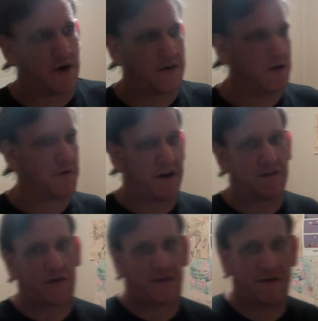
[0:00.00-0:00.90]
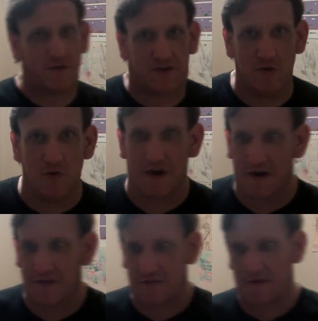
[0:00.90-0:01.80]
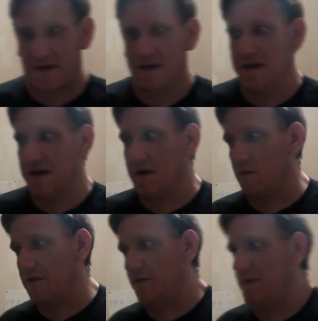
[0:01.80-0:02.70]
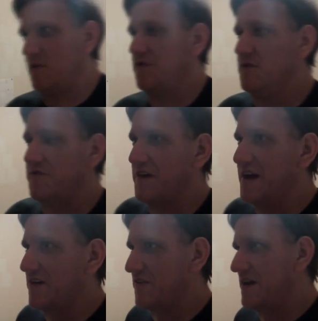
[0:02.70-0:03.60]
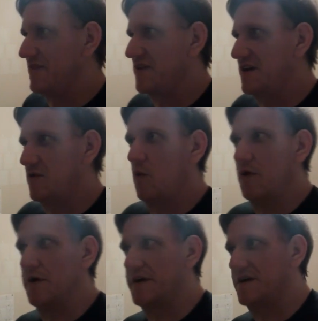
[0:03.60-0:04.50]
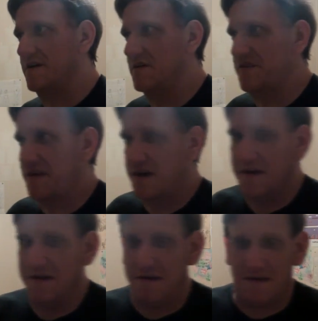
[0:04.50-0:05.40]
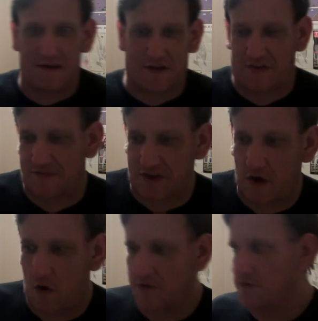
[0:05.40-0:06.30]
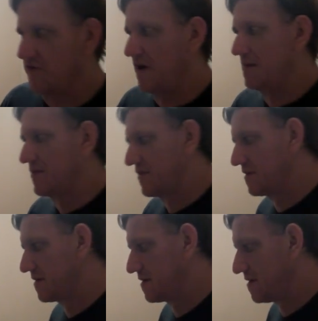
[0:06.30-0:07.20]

he was having to stay for 2 days. I'm like, what do these people do if they actually have to get to work? You know, it's like, I guess they have to call their job and say,